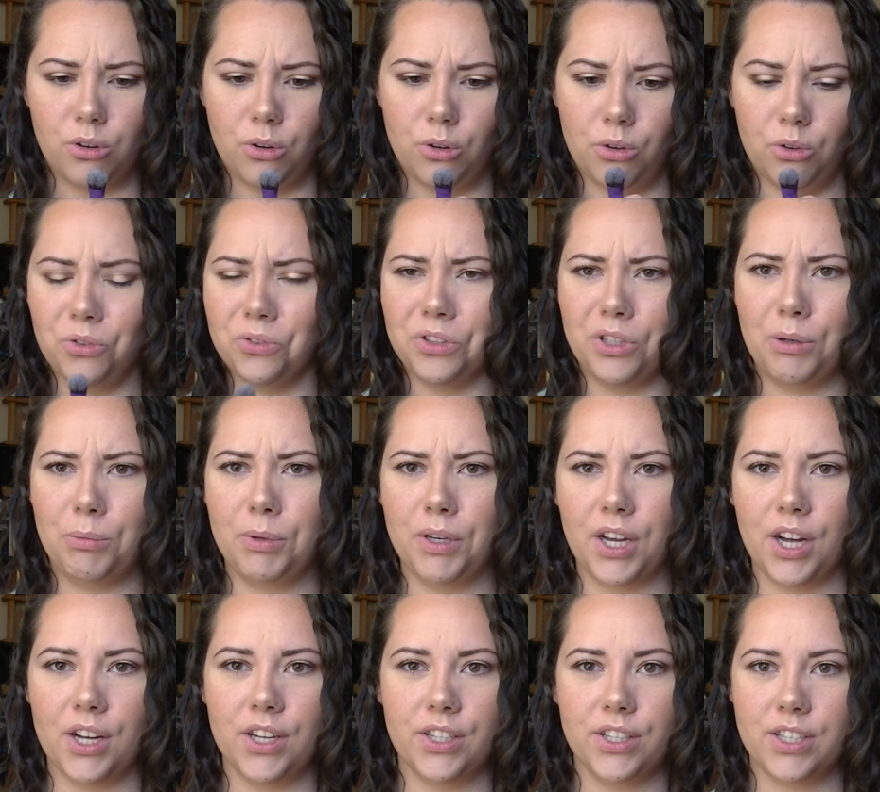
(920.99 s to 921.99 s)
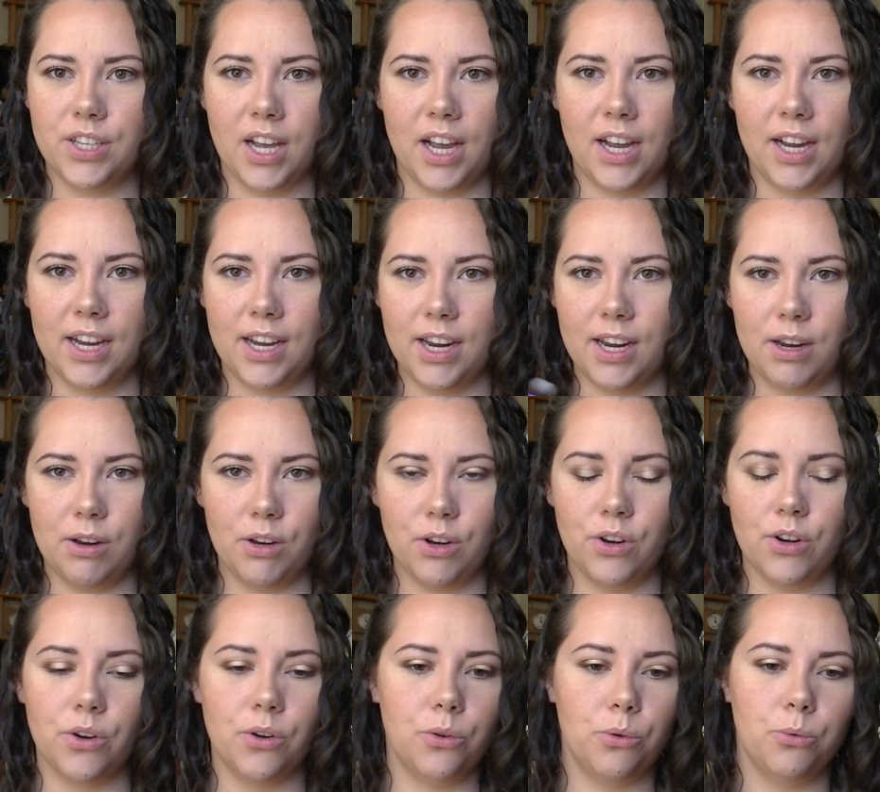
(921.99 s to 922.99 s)
only because I,
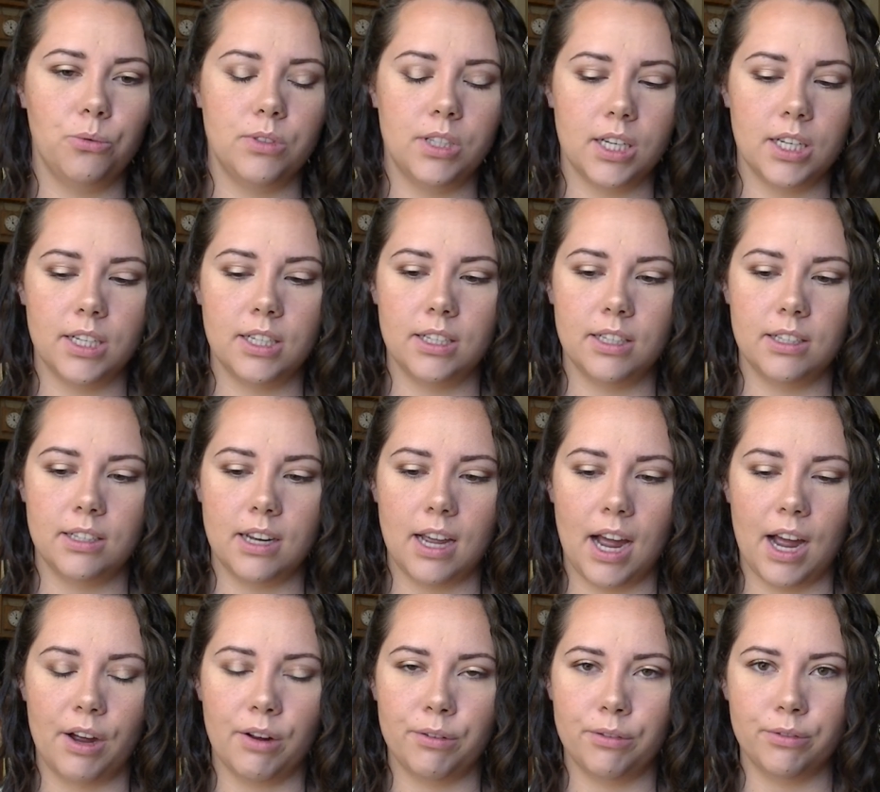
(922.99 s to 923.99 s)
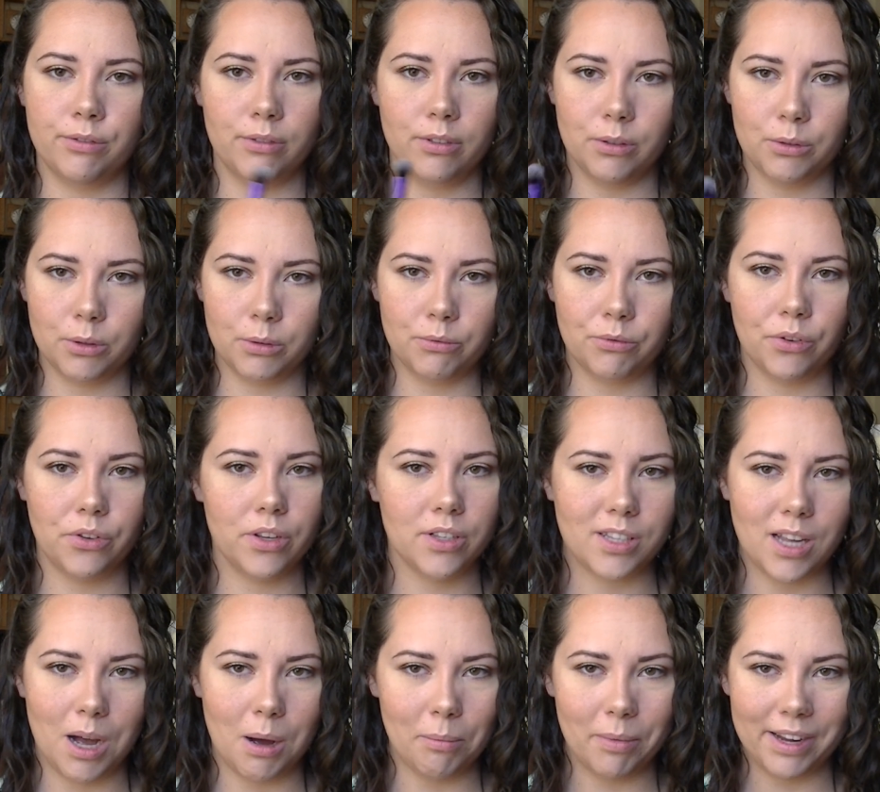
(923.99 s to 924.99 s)
didn't have room for
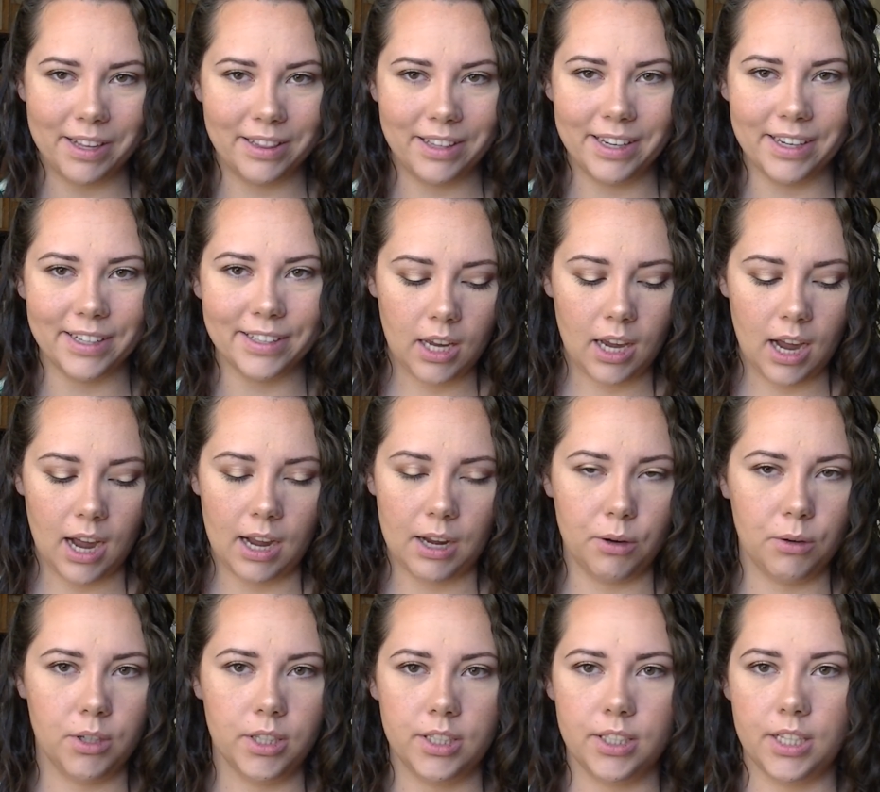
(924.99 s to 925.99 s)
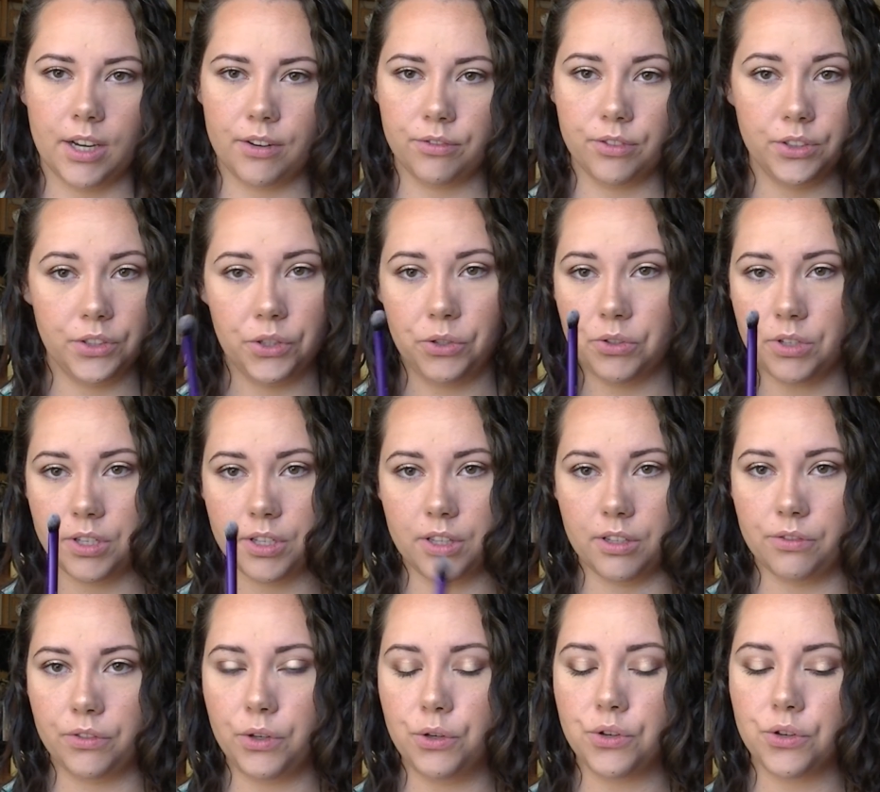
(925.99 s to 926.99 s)
this on my lid. I would definitely use this in
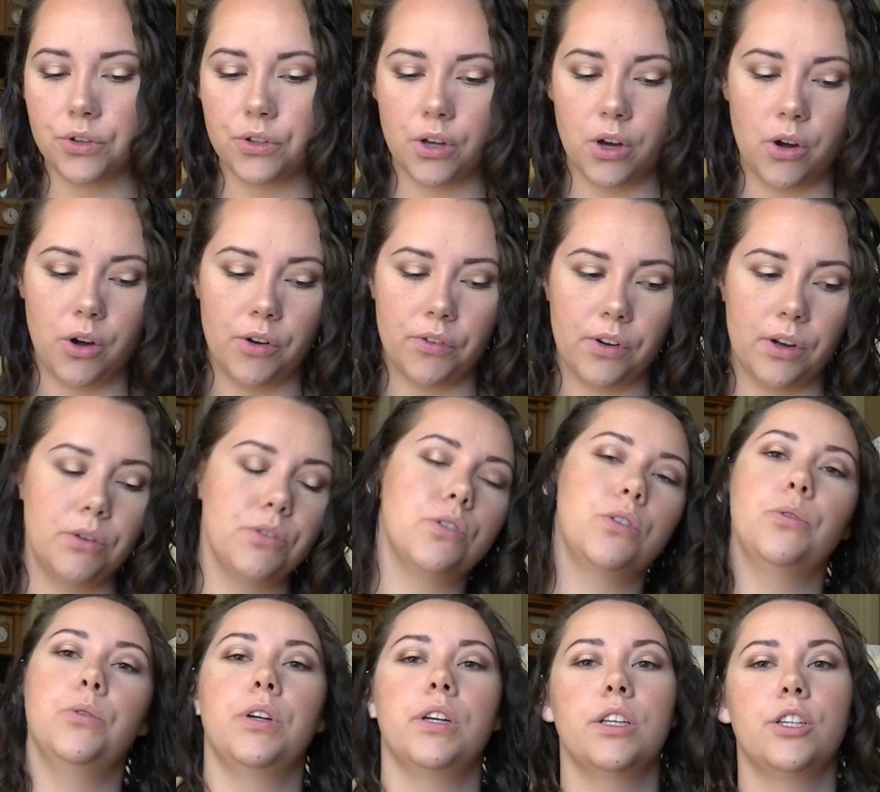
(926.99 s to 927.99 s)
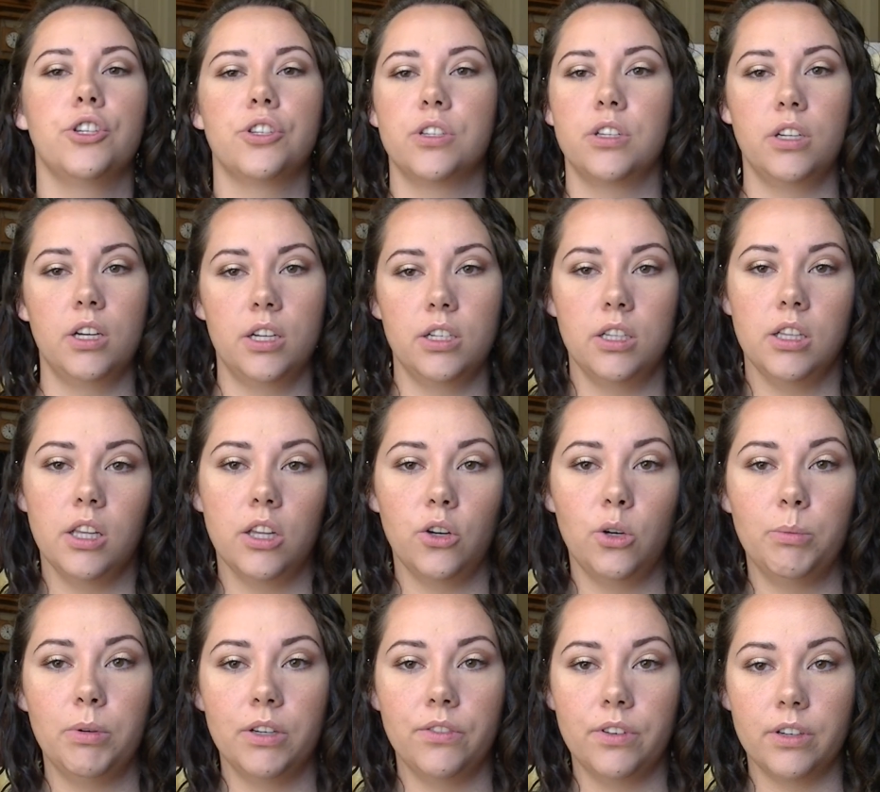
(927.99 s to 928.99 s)
the future though if I was doing just a
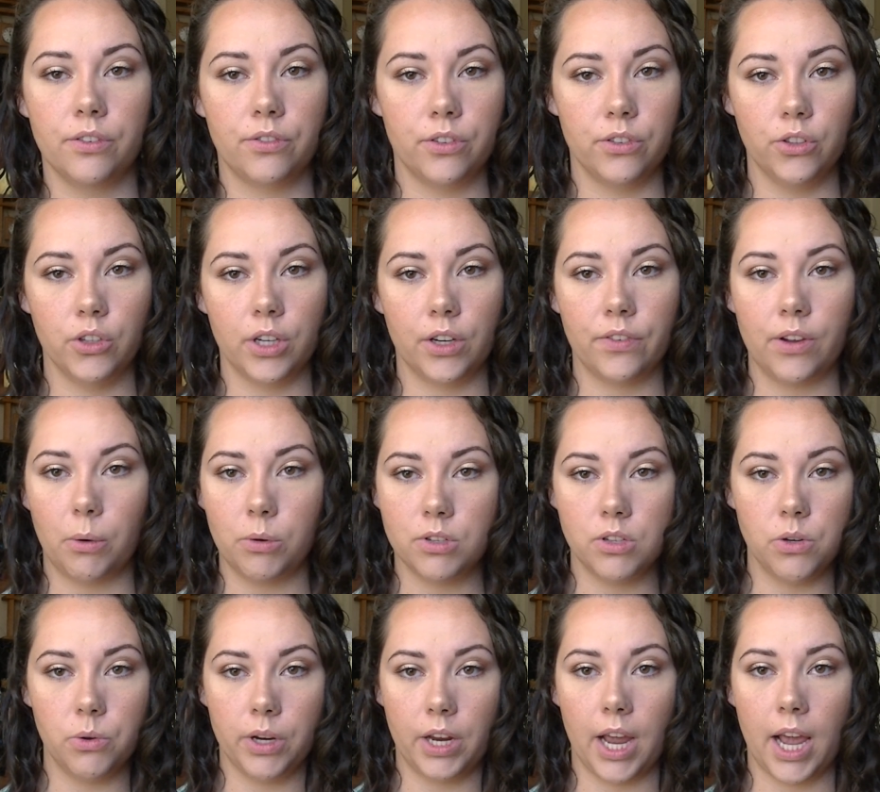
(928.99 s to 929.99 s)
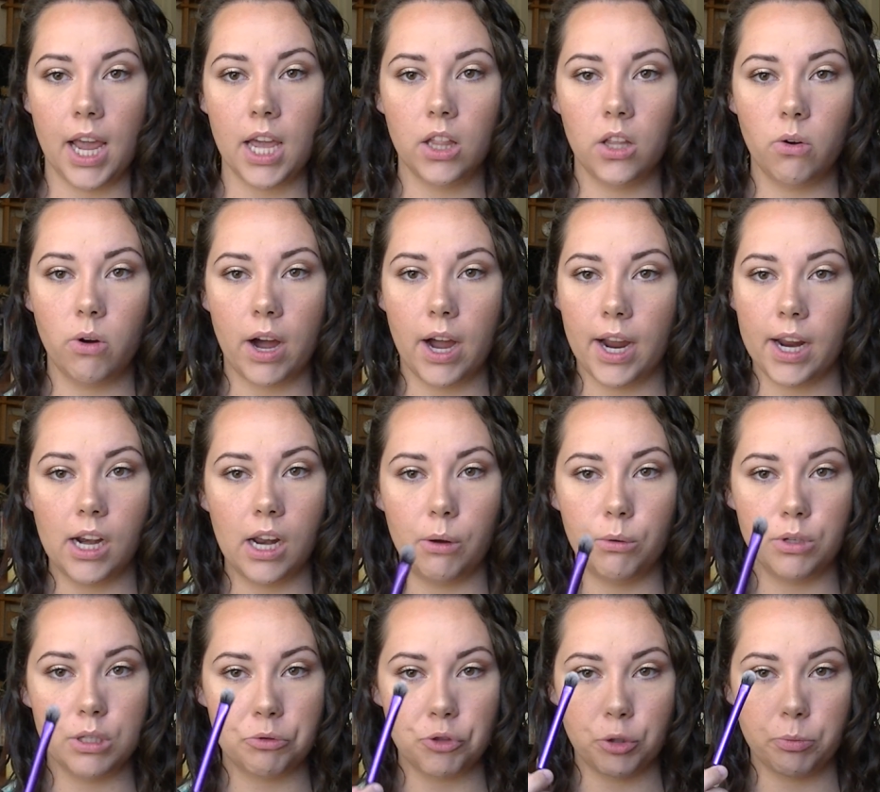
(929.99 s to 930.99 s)
little bit of a different look. If I wasn't doing a halo eye and I
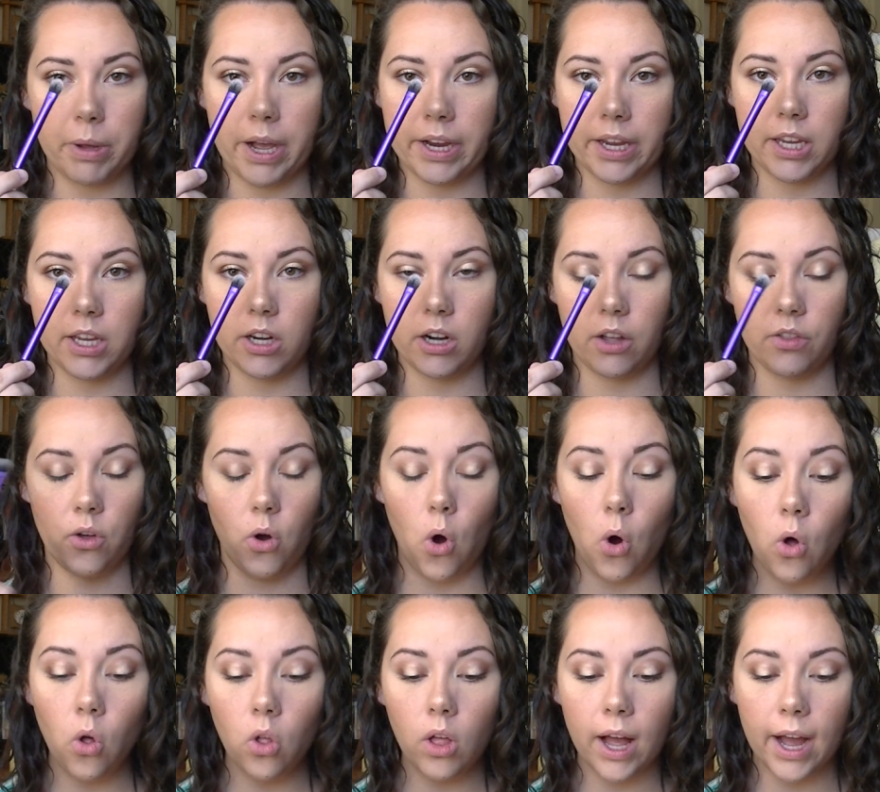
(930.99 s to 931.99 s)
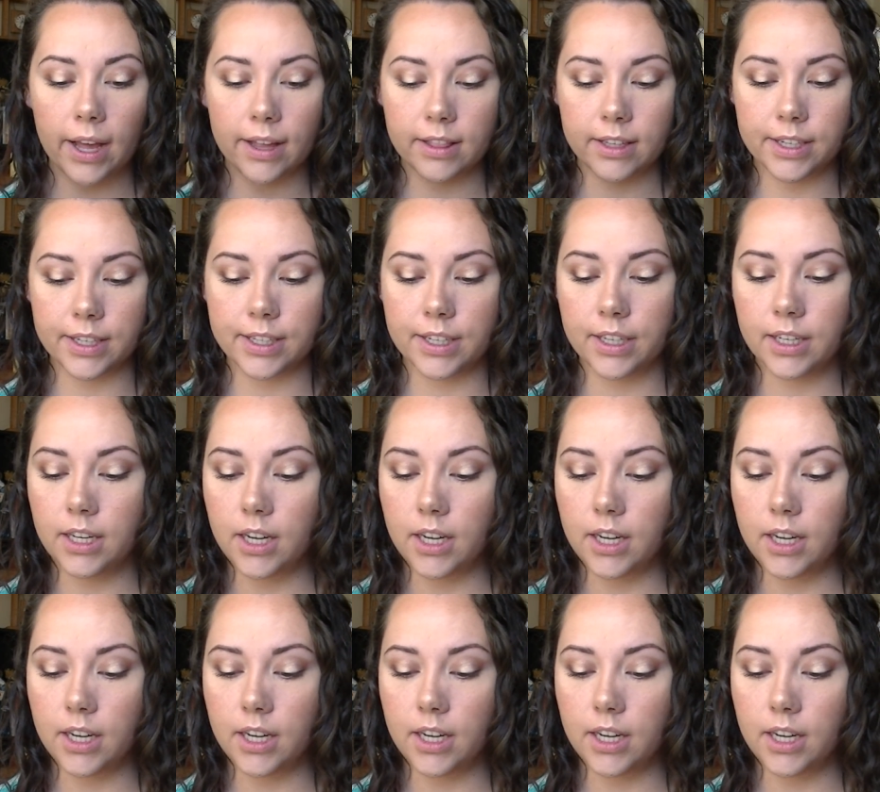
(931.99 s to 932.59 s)
was just packing it on the whole eyelid,